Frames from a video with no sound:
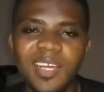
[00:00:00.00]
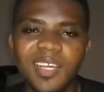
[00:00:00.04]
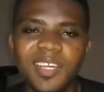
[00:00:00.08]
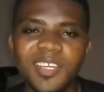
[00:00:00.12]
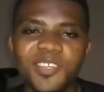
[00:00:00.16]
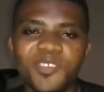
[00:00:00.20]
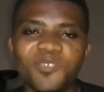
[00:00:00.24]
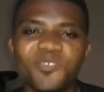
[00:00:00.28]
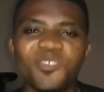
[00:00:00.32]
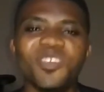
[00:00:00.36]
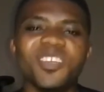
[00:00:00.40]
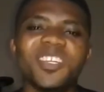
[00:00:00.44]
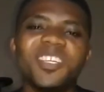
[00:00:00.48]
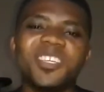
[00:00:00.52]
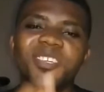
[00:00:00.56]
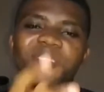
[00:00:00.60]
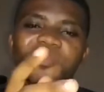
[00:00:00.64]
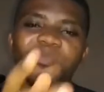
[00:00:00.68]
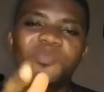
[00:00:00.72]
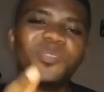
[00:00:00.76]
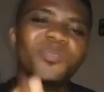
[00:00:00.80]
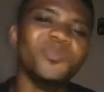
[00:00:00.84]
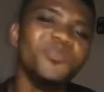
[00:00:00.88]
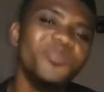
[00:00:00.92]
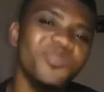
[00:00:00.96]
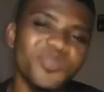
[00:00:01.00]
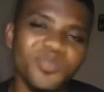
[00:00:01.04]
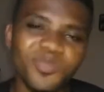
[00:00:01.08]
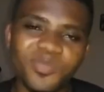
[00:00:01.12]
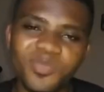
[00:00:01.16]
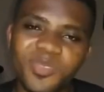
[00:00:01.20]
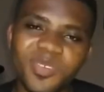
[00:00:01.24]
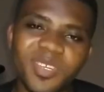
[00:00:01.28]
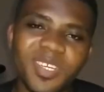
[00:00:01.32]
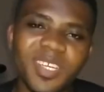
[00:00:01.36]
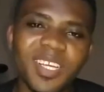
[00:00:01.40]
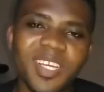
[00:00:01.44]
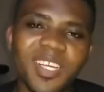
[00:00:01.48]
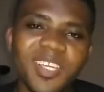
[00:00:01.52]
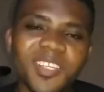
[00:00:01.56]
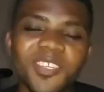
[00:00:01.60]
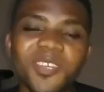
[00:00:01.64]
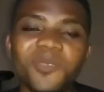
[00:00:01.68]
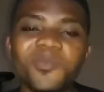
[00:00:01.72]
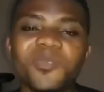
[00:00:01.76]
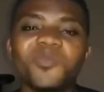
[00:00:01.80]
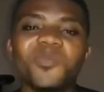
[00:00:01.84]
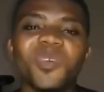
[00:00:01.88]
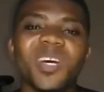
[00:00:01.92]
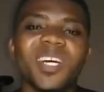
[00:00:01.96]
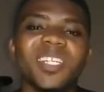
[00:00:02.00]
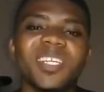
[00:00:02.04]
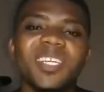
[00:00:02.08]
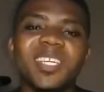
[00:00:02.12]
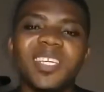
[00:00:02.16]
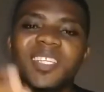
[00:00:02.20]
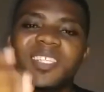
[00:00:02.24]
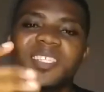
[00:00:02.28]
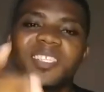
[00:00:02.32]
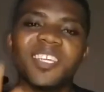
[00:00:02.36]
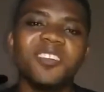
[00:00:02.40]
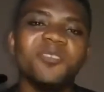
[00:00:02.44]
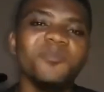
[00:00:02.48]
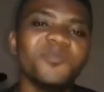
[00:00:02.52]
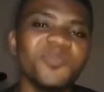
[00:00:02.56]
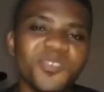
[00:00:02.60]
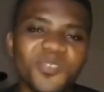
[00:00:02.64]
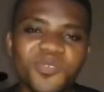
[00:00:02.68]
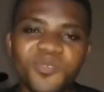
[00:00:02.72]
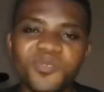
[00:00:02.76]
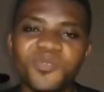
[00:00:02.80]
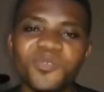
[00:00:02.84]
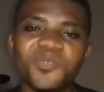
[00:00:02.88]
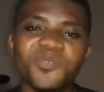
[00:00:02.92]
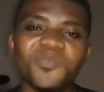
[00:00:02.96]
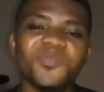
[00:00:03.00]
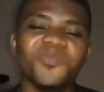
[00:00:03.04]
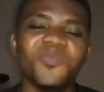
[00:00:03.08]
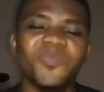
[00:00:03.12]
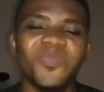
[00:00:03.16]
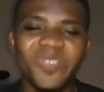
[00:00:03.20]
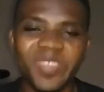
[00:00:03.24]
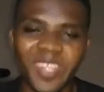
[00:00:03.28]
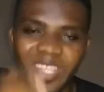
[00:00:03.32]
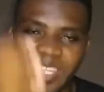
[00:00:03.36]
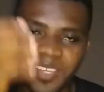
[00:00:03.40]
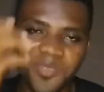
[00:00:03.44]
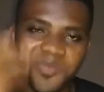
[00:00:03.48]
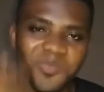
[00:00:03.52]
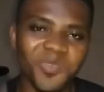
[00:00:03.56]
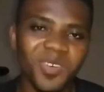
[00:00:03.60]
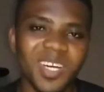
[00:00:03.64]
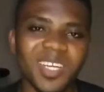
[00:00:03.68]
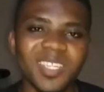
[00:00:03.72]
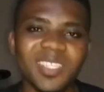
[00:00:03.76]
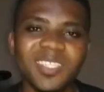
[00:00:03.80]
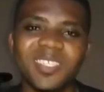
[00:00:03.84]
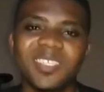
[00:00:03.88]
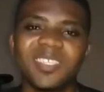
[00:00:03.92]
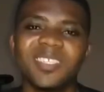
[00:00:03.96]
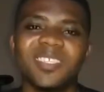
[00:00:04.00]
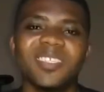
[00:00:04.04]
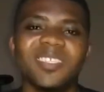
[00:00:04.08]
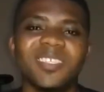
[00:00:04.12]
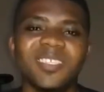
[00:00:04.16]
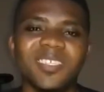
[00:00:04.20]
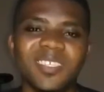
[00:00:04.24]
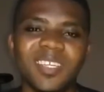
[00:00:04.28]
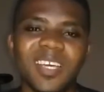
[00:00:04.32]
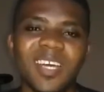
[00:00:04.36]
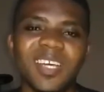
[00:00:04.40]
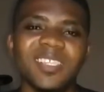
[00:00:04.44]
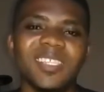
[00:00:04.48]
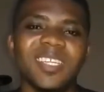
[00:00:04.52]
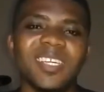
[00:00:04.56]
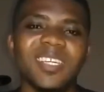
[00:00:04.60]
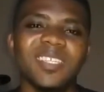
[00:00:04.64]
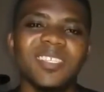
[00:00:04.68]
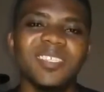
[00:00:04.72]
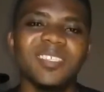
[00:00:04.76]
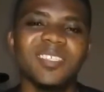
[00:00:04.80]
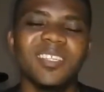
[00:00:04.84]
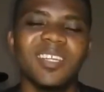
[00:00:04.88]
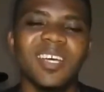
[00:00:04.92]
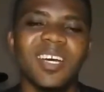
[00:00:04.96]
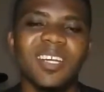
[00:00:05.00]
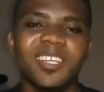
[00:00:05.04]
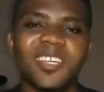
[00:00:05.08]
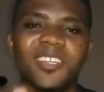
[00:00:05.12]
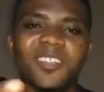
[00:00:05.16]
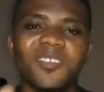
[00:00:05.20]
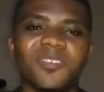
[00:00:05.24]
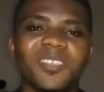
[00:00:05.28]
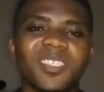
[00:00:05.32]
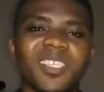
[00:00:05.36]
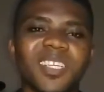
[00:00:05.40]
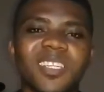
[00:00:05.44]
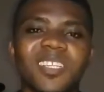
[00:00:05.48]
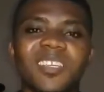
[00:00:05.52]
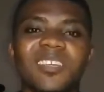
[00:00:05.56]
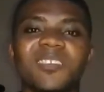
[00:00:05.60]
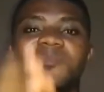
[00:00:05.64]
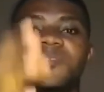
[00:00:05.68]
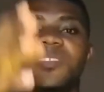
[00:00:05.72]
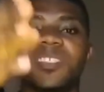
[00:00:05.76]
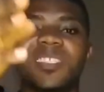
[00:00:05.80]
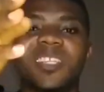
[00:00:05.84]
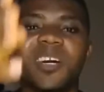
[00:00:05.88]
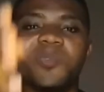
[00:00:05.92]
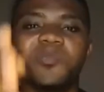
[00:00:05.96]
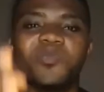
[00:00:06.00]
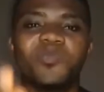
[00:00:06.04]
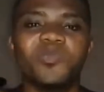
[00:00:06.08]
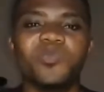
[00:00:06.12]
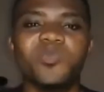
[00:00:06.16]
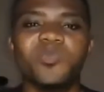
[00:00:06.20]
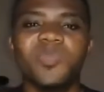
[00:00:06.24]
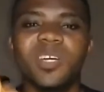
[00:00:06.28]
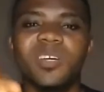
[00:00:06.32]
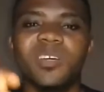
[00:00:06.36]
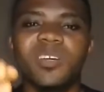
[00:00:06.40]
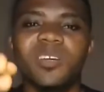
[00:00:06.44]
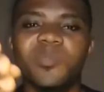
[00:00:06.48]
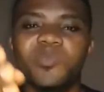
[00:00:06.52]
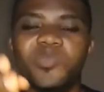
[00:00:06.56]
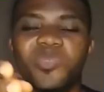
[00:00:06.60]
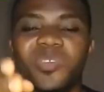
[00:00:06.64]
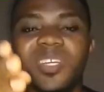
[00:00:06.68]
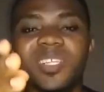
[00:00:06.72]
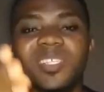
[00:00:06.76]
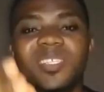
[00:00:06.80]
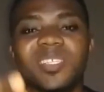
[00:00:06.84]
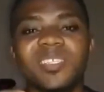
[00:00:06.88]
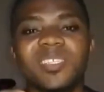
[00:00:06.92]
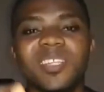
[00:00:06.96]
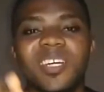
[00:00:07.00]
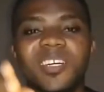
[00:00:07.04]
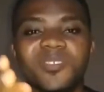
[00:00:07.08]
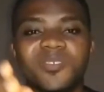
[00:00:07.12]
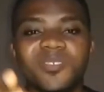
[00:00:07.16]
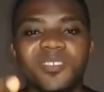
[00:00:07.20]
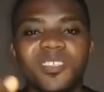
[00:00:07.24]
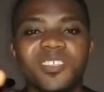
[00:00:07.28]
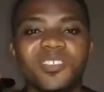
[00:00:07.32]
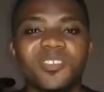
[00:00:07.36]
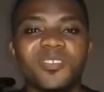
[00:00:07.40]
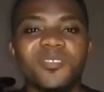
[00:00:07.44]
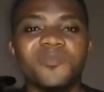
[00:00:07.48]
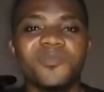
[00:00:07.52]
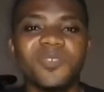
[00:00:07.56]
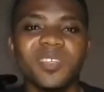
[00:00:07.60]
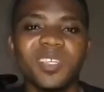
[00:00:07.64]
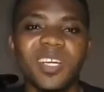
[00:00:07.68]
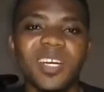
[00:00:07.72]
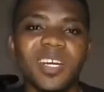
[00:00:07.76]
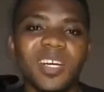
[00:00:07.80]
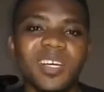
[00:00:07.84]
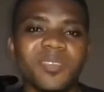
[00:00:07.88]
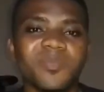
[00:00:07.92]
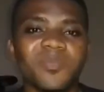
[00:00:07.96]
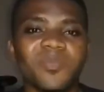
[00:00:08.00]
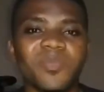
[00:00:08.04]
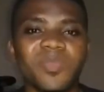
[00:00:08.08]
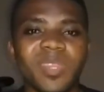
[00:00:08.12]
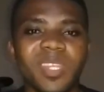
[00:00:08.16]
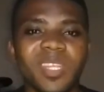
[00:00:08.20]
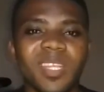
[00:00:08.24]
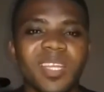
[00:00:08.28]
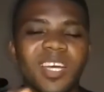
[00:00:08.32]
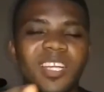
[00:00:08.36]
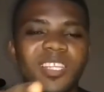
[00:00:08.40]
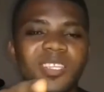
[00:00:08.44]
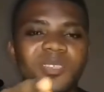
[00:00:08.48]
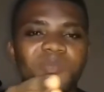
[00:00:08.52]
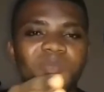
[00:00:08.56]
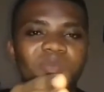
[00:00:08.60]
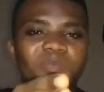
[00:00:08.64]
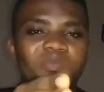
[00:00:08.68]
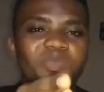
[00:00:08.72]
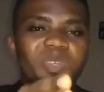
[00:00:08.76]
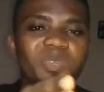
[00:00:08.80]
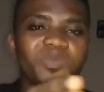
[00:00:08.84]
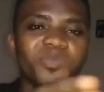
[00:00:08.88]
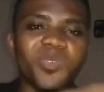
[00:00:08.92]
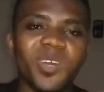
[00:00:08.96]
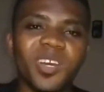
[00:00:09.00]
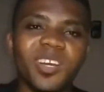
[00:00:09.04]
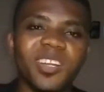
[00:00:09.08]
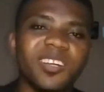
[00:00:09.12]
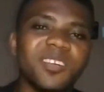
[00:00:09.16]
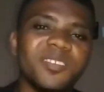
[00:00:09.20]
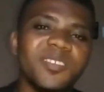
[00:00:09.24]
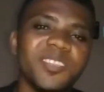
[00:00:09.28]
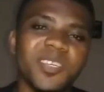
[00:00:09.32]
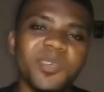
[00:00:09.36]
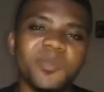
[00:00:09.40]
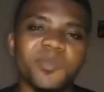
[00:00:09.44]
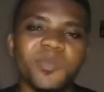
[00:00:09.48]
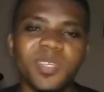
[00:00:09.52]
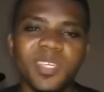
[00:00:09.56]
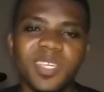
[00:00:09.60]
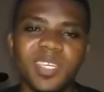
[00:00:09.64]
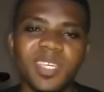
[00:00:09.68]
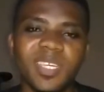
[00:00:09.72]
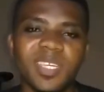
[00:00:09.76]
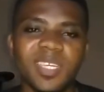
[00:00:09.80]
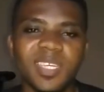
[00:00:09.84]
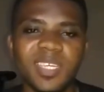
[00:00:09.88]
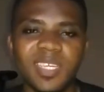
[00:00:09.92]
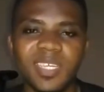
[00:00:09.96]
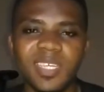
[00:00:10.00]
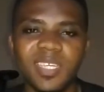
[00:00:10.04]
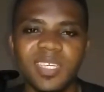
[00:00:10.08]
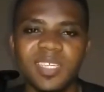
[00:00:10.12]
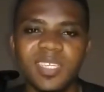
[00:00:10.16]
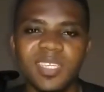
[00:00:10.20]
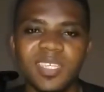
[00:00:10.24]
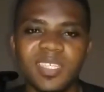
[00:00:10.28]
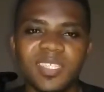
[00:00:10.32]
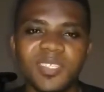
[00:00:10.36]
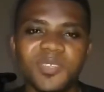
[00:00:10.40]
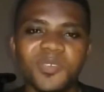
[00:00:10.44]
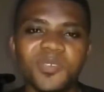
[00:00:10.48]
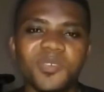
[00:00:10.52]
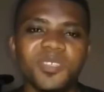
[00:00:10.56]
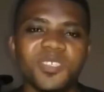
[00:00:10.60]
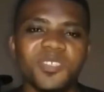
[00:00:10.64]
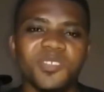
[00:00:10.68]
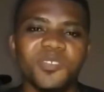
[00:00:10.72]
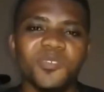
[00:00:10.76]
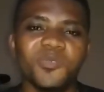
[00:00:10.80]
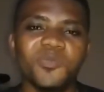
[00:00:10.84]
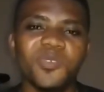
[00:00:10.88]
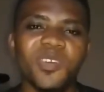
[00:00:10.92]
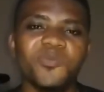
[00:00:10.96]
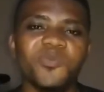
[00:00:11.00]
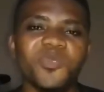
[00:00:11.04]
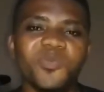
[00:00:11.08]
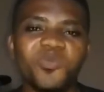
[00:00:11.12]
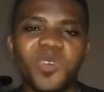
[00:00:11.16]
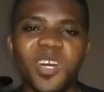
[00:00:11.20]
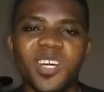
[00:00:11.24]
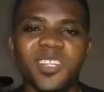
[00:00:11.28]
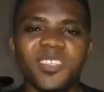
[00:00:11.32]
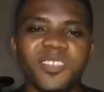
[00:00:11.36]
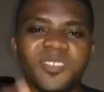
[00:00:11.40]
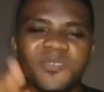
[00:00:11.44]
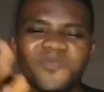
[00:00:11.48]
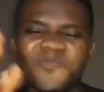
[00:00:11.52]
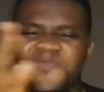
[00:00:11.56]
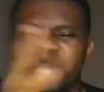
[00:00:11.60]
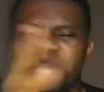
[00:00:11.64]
You won't kill people. Some people at the ATM queue too, they fart, and then at the end of the day, they even start pointing accusation finger at people around them. Though when people are doing